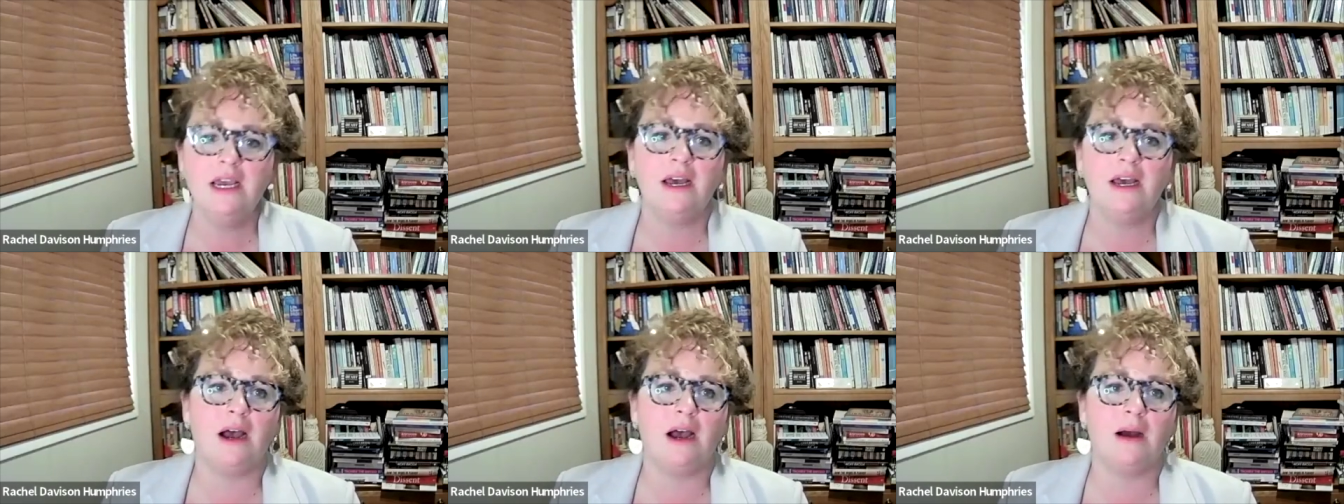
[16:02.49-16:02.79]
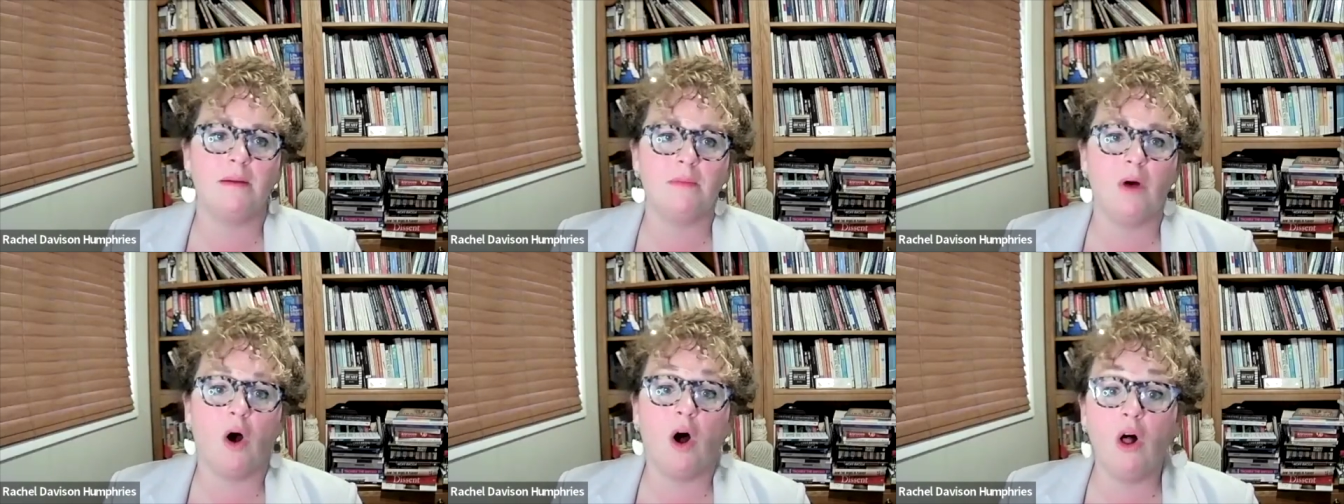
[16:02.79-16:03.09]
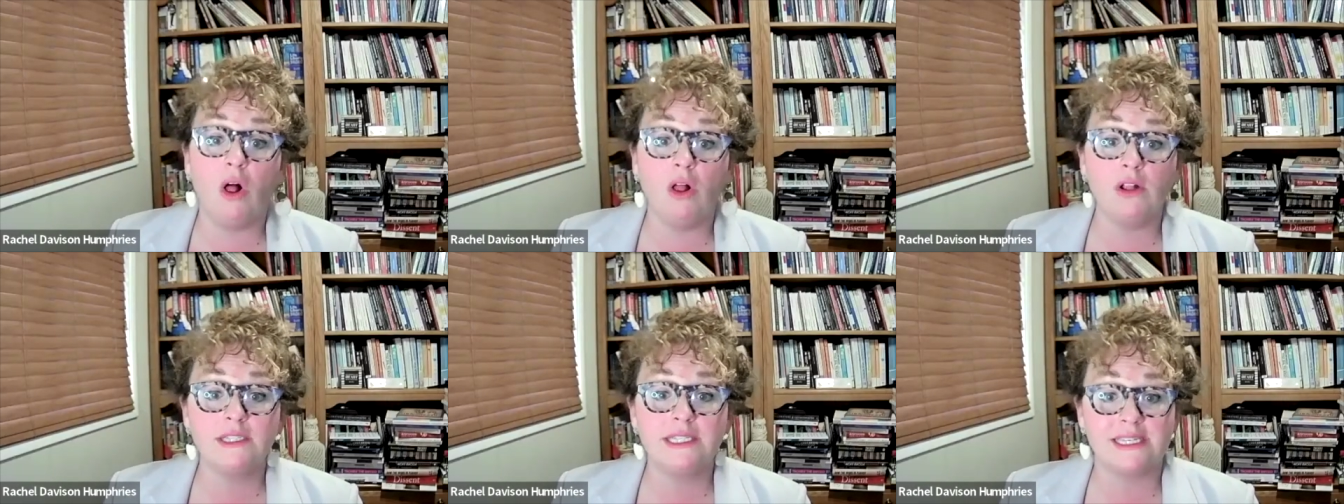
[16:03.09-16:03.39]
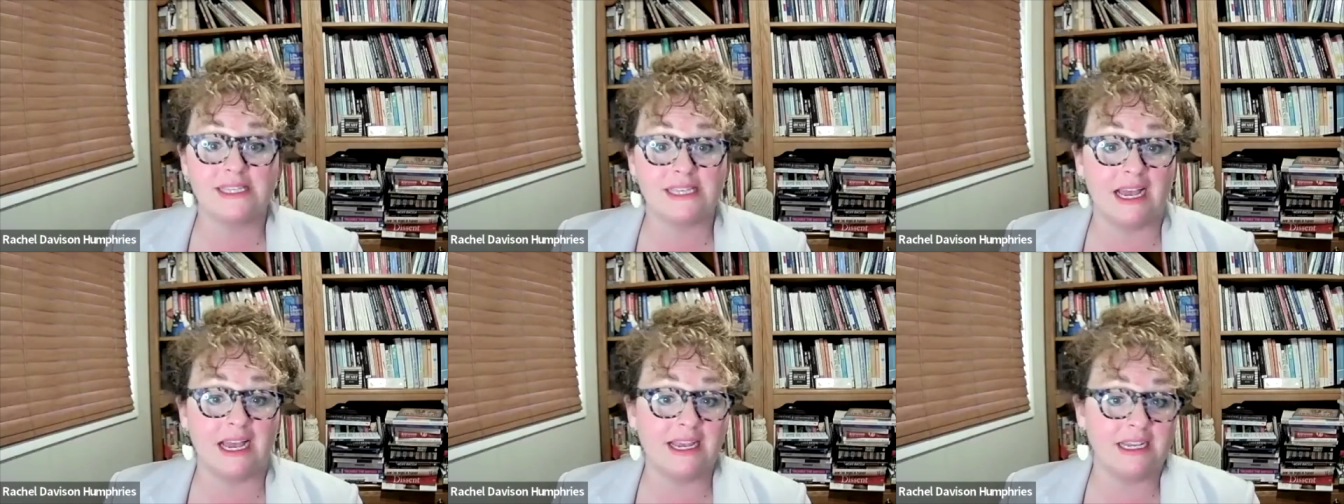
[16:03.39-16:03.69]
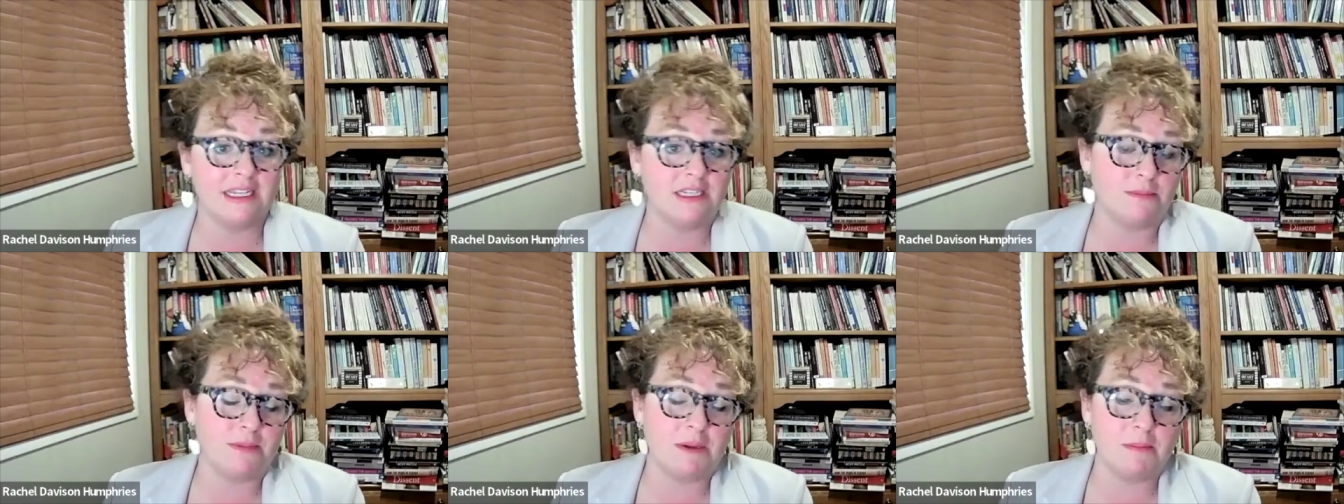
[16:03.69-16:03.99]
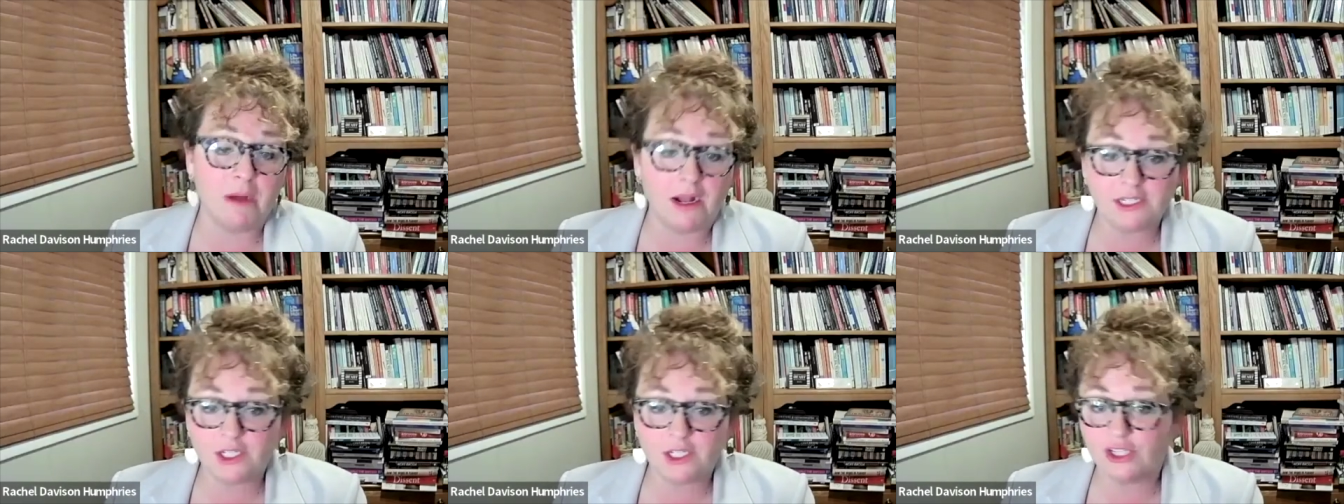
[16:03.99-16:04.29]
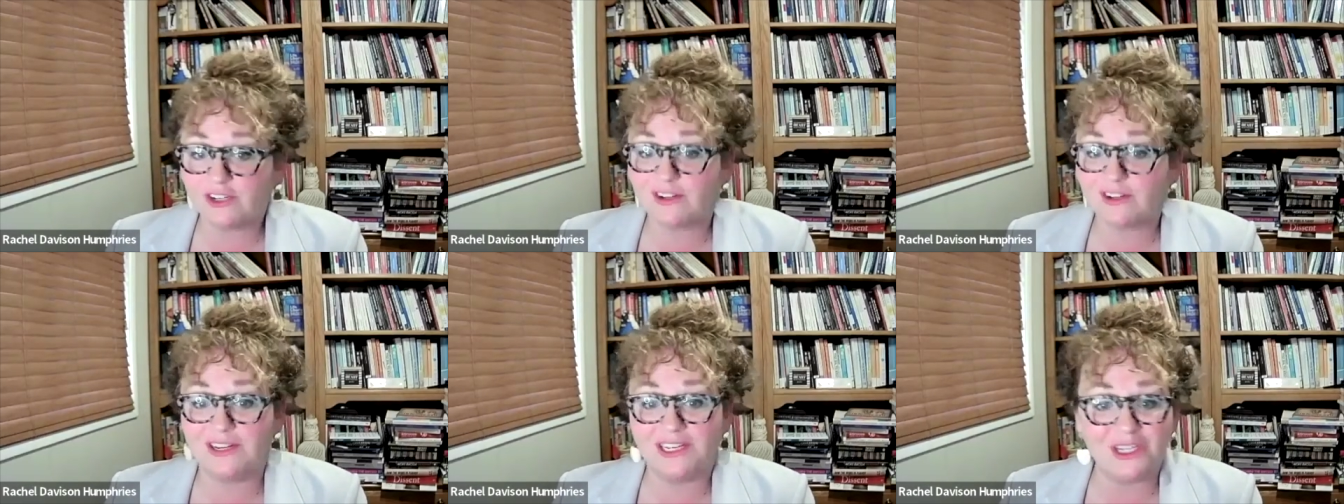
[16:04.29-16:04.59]
all designed to be
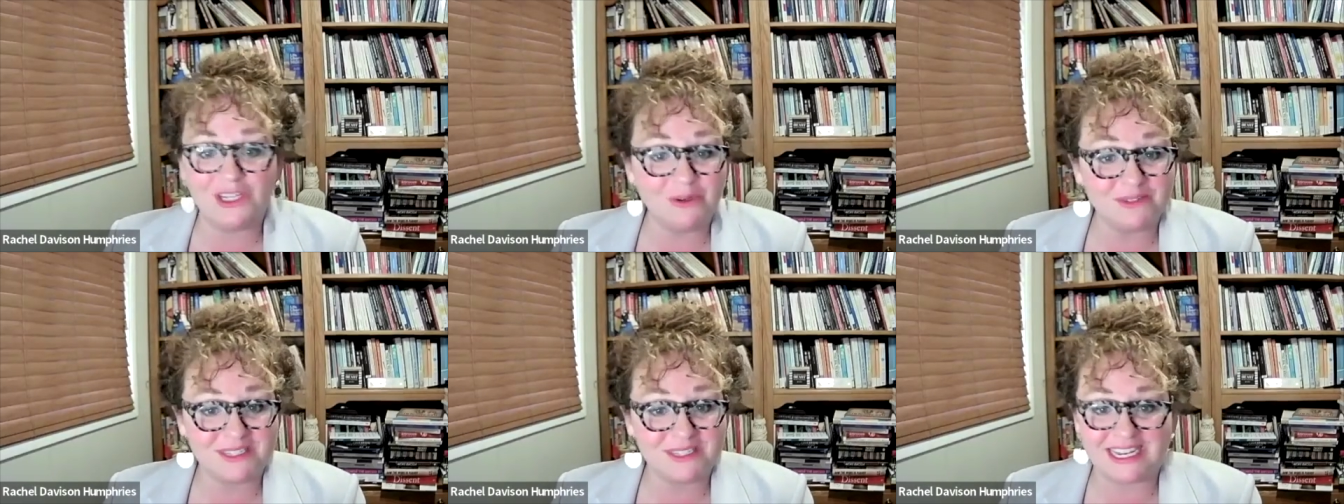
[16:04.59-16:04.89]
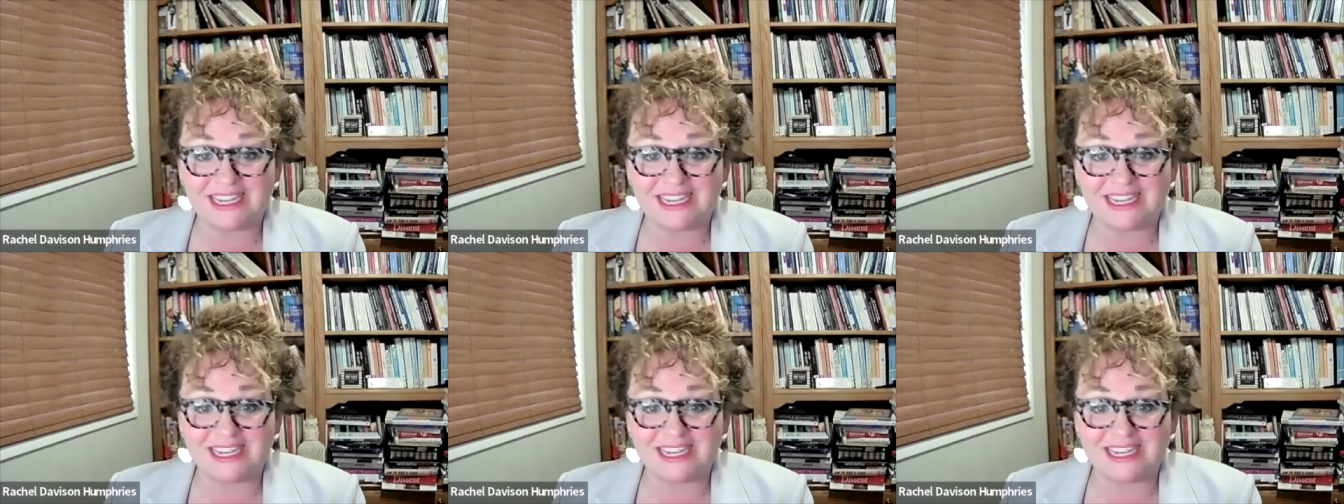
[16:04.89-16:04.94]
modular and used